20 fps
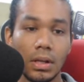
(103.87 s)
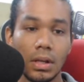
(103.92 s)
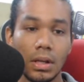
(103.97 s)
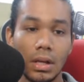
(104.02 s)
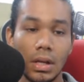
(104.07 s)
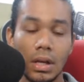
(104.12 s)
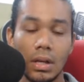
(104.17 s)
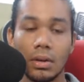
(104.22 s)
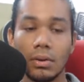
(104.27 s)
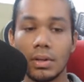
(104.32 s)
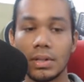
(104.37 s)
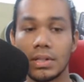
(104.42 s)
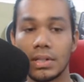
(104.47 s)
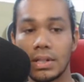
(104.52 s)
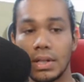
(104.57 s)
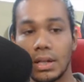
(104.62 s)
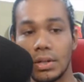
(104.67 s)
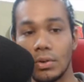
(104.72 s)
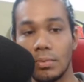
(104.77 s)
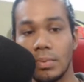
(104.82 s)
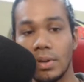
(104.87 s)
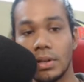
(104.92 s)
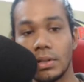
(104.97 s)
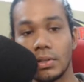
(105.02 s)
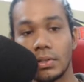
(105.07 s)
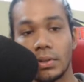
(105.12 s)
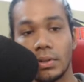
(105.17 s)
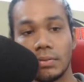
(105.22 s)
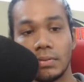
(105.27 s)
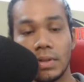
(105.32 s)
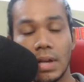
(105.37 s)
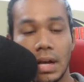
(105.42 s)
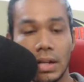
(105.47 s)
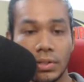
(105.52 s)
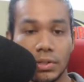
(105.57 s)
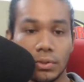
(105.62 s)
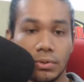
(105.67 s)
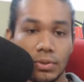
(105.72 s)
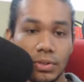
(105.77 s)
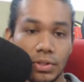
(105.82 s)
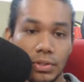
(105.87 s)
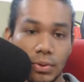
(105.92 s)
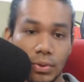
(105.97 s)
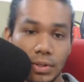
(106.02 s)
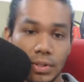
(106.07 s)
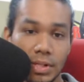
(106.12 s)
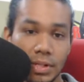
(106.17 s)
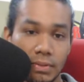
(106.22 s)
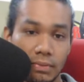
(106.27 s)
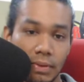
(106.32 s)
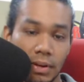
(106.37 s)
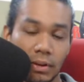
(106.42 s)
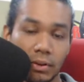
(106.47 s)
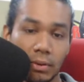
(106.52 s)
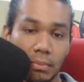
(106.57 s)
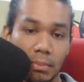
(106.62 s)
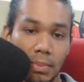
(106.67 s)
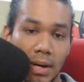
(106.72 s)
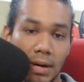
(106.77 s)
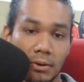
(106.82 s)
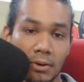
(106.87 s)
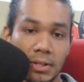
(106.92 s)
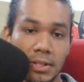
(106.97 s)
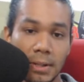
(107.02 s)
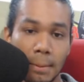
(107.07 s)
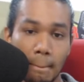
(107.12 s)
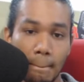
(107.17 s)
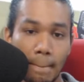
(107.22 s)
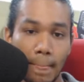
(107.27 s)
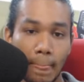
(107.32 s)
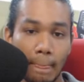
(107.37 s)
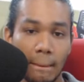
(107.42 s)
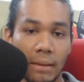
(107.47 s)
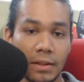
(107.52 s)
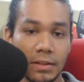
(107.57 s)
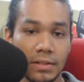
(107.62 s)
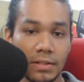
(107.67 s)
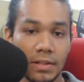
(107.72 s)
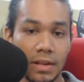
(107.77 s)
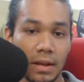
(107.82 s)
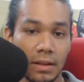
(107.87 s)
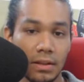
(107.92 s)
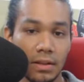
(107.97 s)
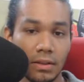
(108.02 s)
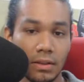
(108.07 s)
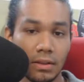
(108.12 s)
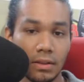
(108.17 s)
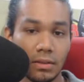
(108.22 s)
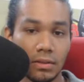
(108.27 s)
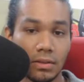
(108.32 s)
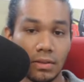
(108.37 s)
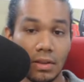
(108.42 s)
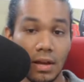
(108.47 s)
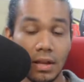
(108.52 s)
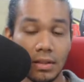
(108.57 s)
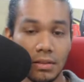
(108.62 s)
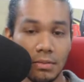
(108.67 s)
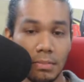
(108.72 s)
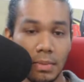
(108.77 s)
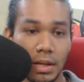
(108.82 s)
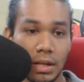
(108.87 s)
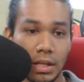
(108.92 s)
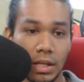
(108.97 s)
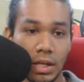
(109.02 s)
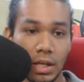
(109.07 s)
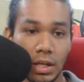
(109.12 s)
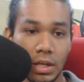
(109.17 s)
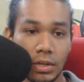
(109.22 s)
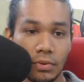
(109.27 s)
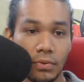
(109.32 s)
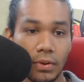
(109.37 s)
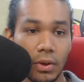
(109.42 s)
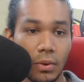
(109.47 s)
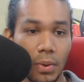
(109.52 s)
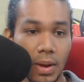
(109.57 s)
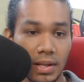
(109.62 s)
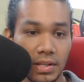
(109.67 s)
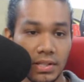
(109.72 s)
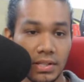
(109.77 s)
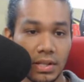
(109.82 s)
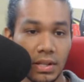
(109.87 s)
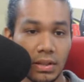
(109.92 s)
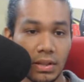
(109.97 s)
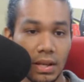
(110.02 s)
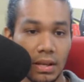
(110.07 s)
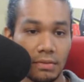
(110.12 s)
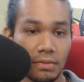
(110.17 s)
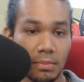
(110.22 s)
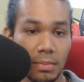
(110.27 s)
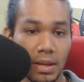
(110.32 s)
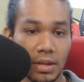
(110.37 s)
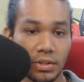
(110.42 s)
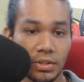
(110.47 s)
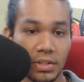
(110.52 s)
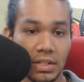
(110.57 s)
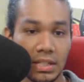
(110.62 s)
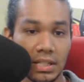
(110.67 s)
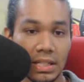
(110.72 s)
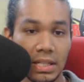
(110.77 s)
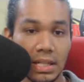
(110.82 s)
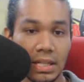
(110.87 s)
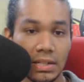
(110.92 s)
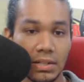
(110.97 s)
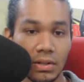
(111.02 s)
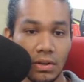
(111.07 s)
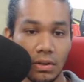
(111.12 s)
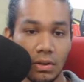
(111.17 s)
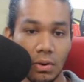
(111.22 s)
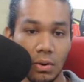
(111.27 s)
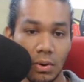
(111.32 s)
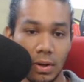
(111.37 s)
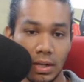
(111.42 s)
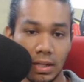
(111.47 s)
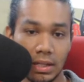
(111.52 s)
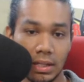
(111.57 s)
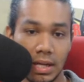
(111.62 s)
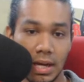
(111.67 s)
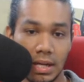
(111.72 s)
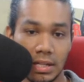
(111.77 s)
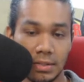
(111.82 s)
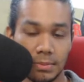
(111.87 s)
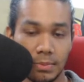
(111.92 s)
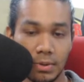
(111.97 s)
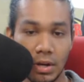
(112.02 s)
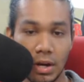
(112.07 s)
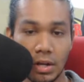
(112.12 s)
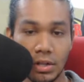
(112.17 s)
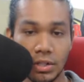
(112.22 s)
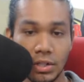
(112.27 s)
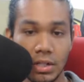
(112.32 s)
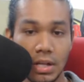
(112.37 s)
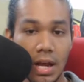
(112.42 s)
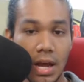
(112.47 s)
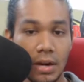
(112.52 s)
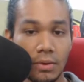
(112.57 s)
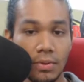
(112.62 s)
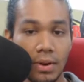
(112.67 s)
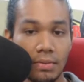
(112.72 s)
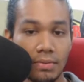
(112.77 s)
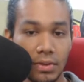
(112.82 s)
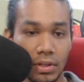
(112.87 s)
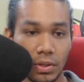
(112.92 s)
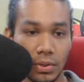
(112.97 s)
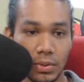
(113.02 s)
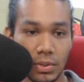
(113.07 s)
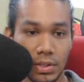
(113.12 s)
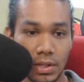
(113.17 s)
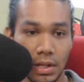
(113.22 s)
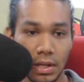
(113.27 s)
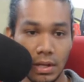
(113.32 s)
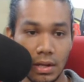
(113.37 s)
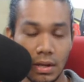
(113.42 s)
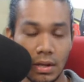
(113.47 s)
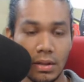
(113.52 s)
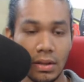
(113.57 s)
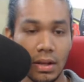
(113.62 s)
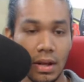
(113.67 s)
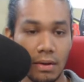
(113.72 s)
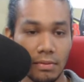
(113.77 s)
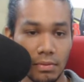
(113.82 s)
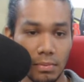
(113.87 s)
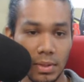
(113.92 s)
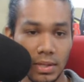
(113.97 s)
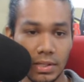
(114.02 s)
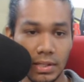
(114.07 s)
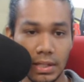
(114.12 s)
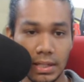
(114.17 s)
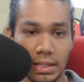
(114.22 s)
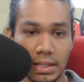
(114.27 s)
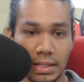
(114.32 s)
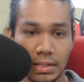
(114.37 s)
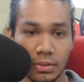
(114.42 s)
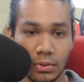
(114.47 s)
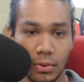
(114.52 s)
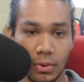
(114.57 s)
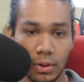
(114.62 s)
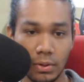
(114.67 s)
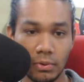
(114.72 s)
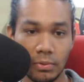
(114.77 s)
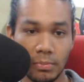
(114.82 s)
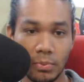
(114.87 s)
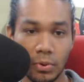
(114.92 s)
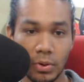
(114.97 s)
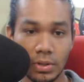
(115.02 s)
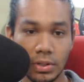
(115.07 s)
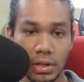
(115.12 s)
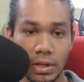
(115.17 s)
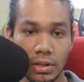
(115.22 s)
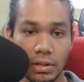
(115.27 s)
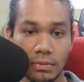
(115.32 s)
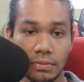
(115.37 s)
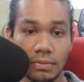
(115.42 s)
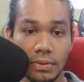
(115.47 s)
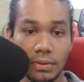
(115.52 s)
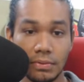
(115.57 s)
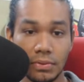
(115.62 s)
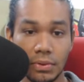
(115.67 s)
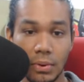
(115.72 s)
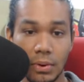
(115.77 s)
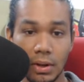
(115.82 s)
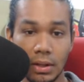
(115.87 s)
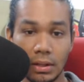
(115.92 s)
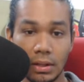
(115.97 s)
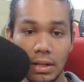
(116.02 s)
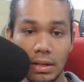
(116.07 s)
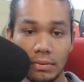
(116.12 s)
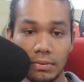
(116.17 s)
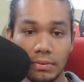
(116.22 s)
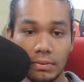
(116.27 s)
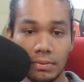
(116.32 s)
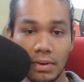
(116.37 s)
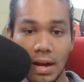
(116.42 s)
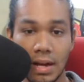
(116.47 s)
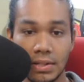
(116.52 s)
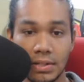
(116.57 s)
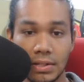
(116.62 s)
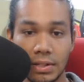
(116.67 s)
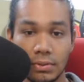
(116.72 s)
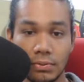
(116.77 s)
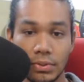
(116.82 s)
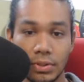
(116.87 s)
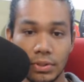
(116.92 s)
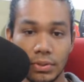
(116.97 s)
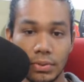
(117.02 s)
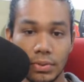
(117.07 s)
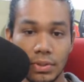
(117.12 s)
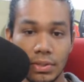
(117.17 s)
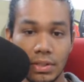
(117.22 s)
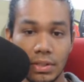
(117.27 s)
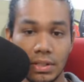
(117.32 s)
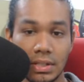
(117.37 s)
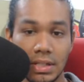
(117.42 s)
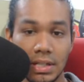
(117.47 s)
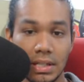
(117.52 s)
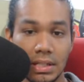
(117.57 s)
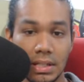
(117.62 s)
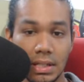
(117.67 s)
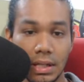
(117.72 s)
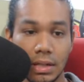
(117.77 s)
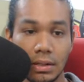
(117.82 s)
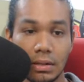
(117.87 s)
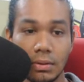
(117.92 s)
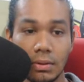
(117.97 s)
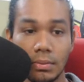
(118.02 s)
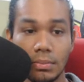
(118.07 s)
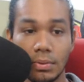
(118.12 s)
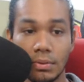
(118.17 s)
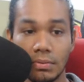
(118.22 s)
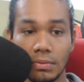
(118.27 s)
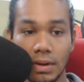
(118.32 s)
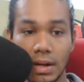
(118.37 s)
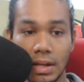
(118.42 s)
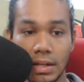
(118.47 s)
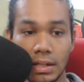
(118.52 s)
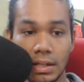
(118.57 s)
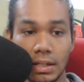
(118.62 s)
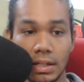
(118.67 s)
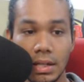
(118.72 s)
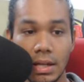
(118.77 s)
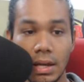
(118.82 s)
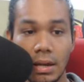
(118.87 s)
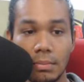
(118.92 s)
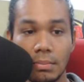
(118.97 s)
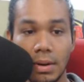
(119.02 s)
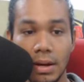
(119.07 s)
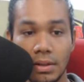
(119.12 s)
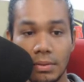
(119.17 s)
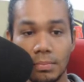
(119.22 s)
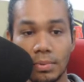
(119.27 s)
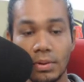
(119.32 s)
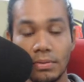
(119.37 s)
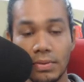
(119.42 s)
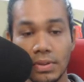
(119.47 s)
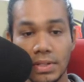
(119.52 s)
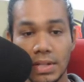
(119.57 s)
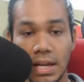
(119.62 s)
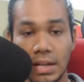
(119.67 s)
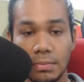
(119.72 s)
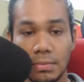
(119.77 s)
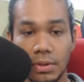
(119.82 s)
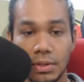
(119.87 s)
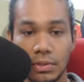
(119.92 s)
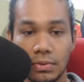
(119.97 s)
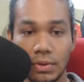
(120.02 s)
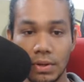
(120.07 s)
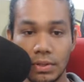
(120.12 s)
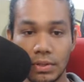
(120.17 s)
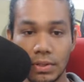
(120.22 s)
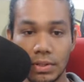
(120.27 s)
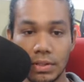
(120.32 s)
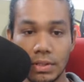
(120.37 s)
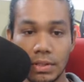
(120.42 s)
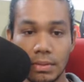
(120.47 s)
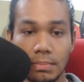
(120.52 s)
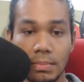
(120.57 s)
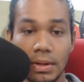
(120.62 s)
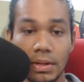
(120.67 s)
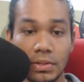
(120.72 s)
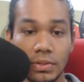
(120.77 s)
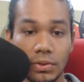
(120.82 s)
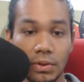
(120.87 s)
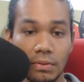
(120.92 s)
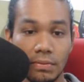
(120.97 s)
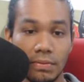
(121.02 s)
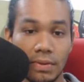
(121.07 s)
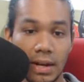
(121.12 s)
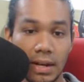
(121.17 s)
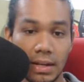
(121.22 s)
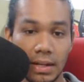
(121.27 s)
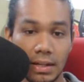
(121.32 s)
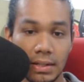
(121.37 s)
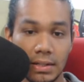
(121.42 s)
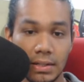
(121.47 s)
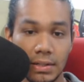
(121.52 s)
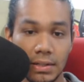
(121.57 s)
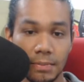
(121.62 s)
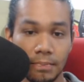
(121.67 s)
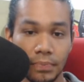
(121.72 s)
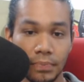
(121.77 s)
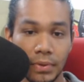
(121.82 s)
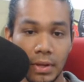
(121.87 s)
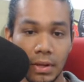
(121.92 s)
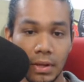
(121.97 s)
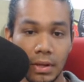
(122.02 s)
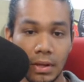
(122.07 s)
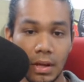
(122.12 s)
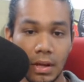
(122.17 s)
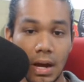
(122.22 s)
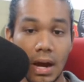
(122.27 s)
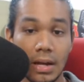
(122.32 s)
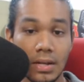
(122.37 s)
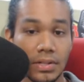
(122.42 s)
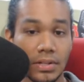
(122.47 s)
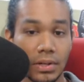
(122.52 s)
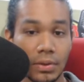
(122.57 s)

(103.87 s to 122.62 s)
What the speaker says: And now let's tell you, Minister of Natural Resources Vikram Bharat had said that the media could request the information it needs on oil and gas production and revenues. The government's latest oil report on the fifth oil lift vastly reduced the detail provided by the previous administration's Ministry of Finance. Asked